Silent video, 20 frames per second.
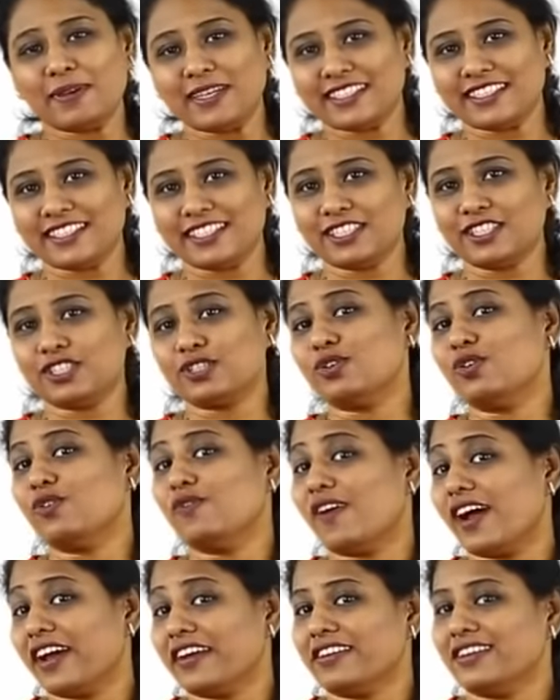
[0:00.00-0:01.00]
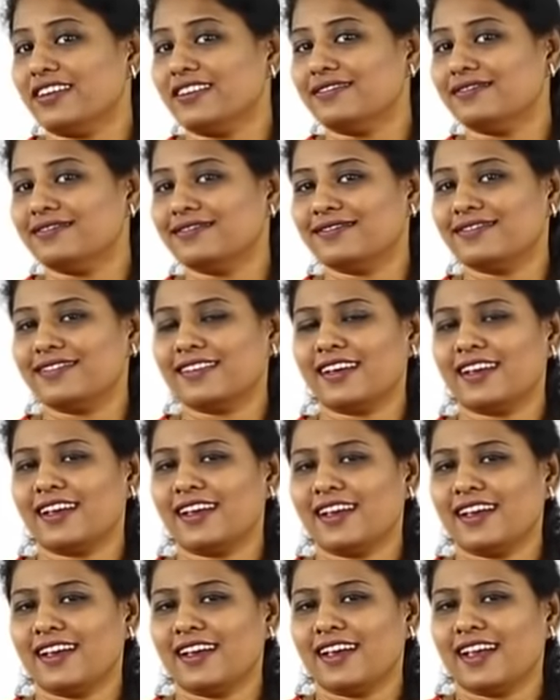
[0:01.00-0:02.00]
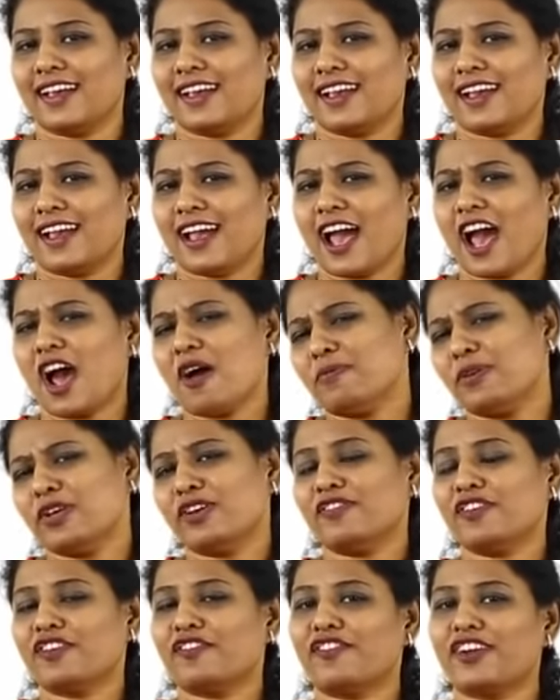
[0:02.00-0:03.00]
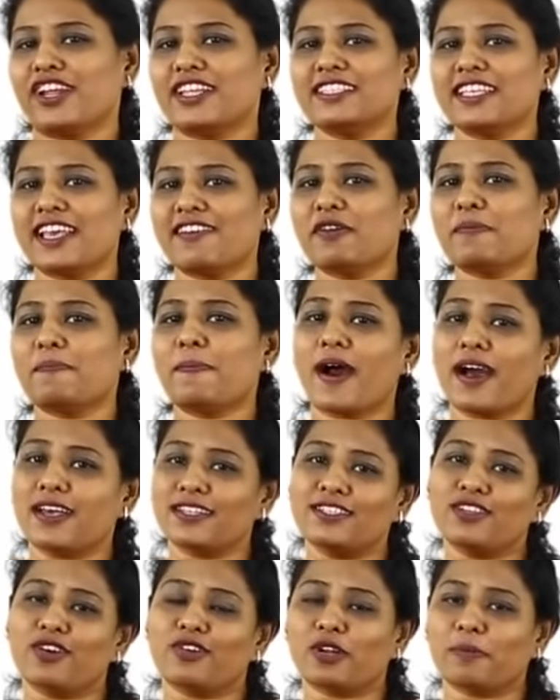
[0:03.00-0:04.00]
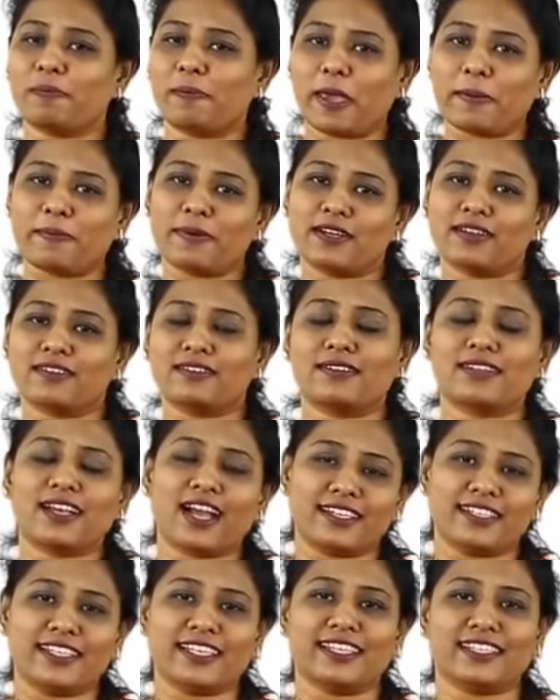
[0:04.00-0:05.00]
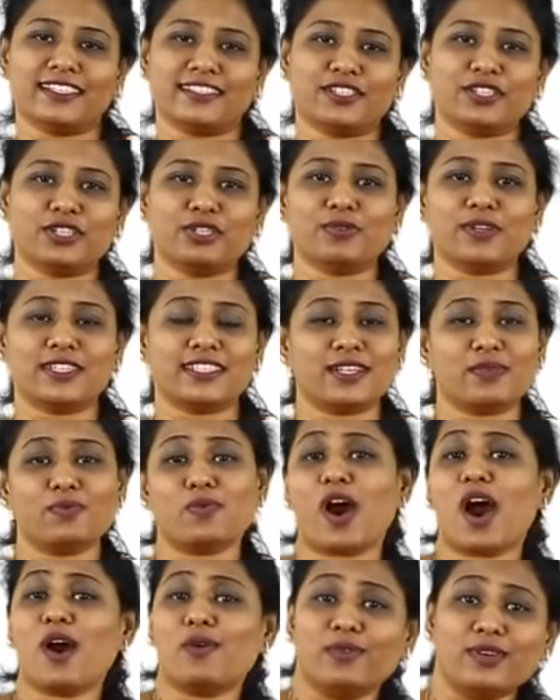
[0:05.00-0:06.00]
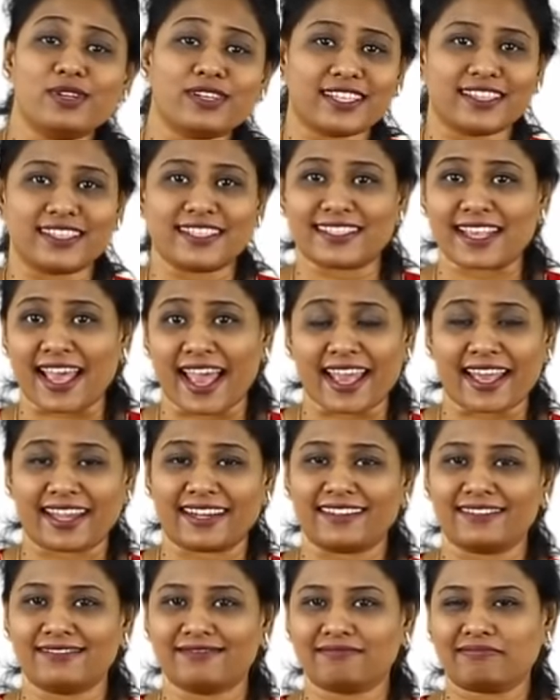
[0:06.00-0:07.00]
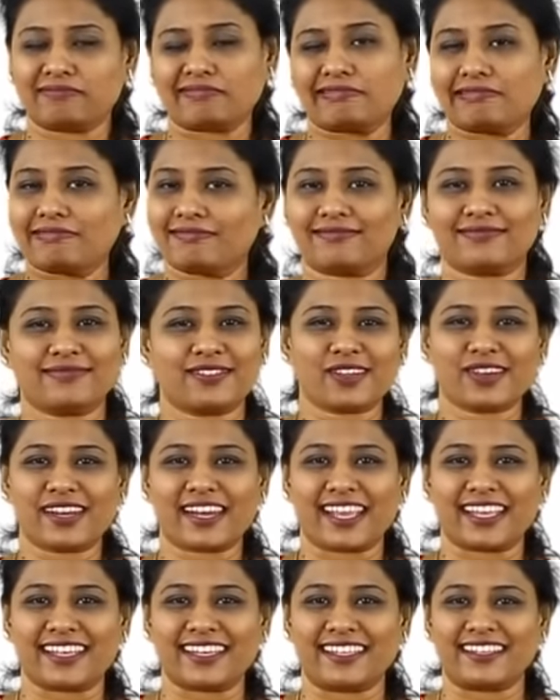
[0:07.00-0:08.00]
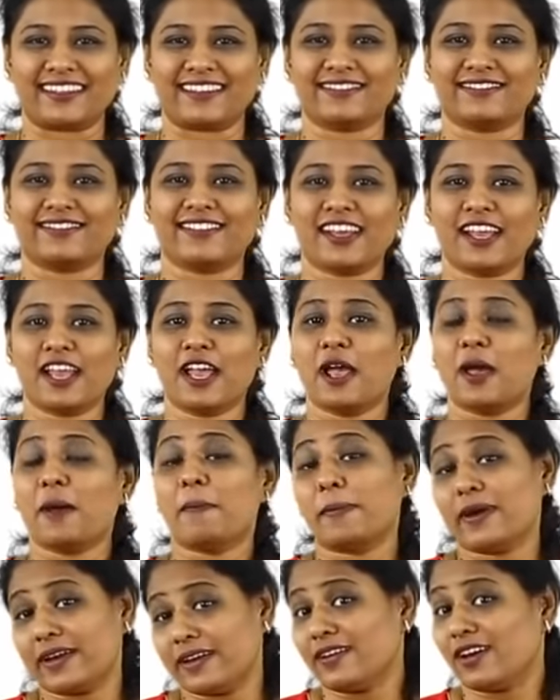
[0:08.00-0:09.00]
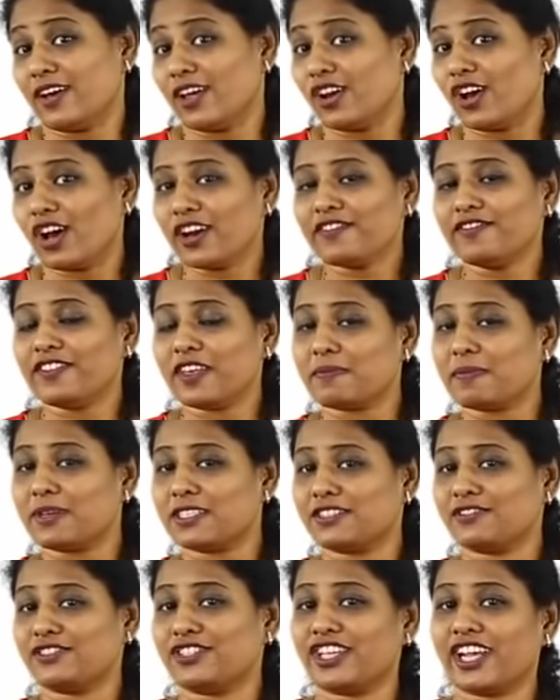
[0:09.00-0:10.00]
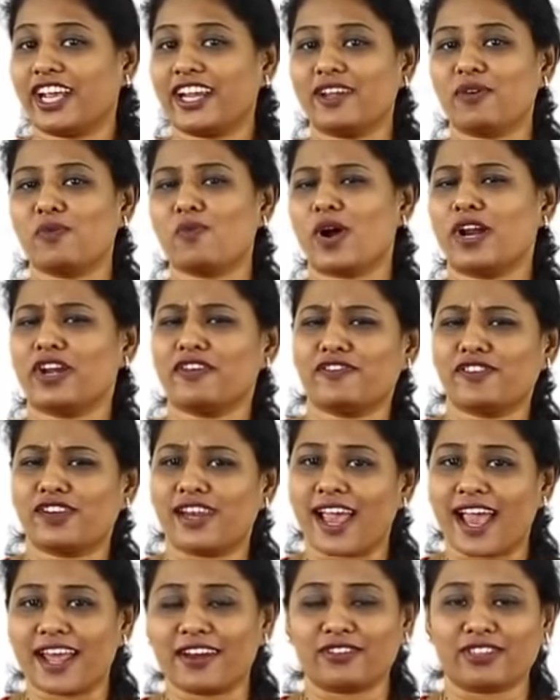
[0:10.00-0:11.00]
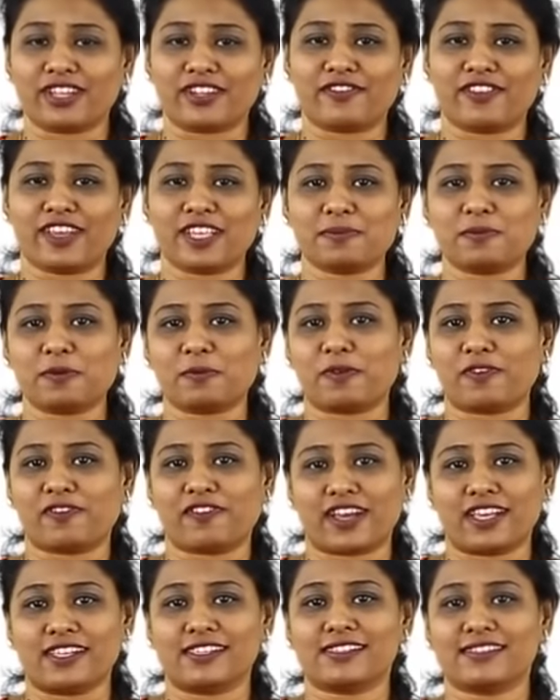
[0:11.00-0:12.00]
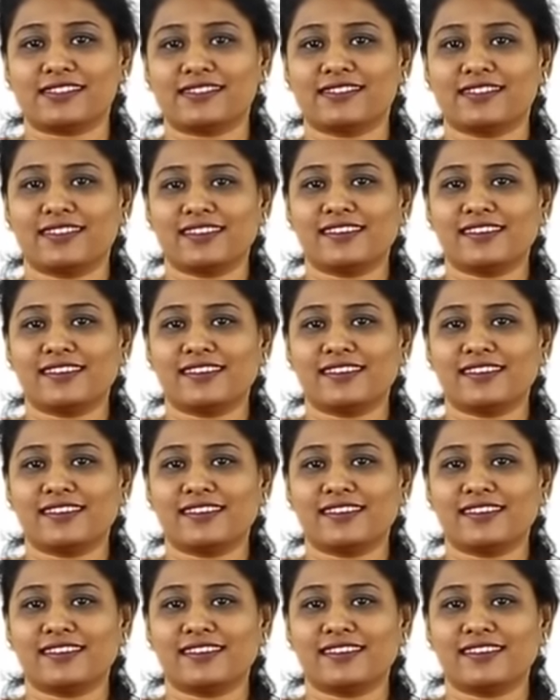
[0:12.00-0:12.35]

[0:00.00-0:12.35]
ability to go viral. How many of your friends ever passed down a paper cutting to you and said, "Wow, look at this ad"? Not likely, but a lot of them must have shared a wonderful ad on their Facebook profiles.